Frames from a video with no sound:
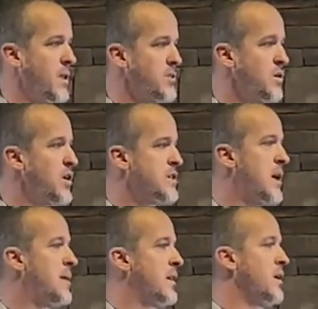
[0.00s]
So, here's how
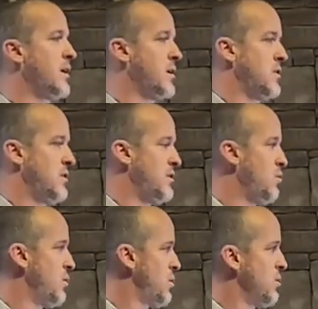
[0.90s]
it might look
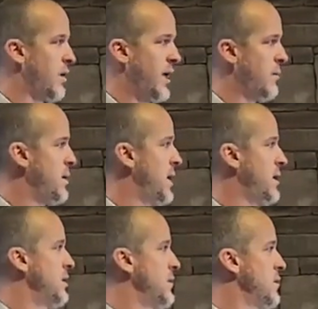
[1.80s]
you, you roll out of
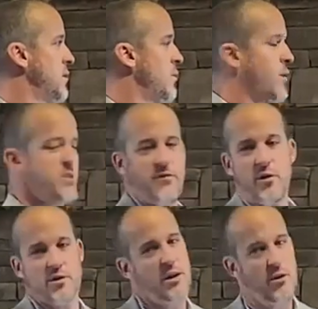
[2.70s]
bed. What's the
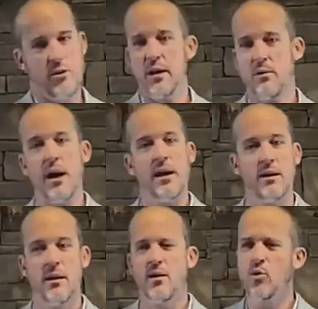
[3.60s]
first thing you think, right?
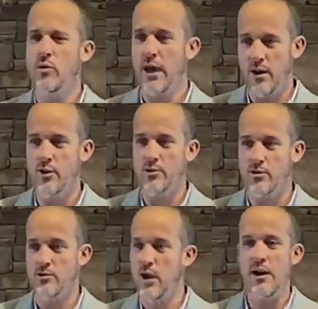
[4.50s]
Ooh, that
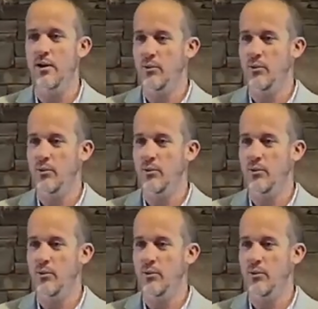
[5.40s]
hurts. I don't know.